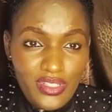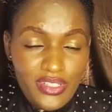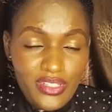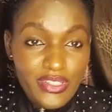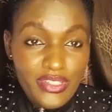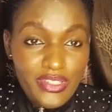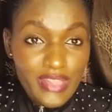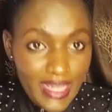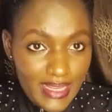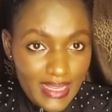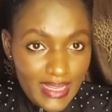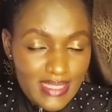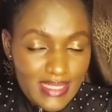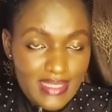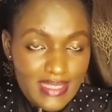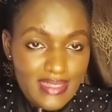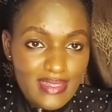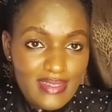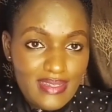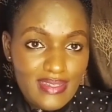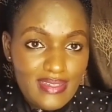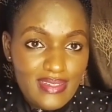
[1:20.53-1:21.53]

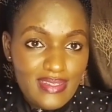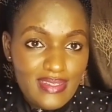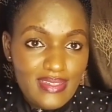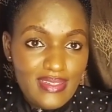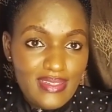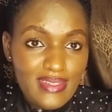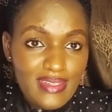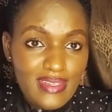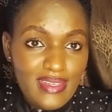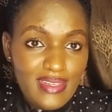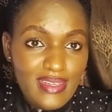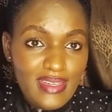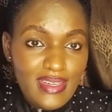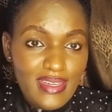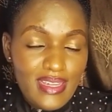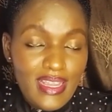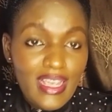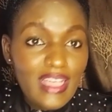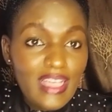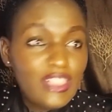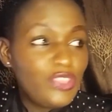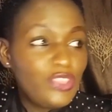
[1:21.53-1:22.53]
Yes,
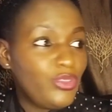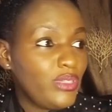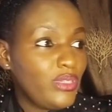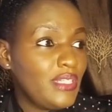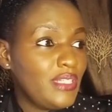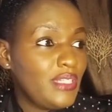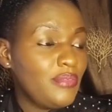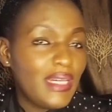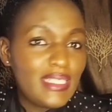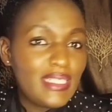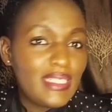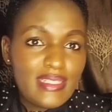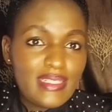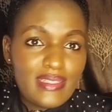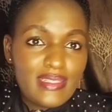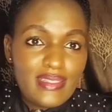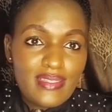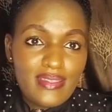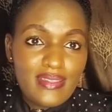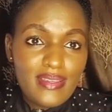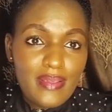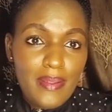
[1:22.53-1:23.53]
age really
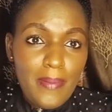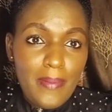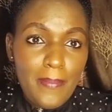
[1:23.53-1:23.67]
matters.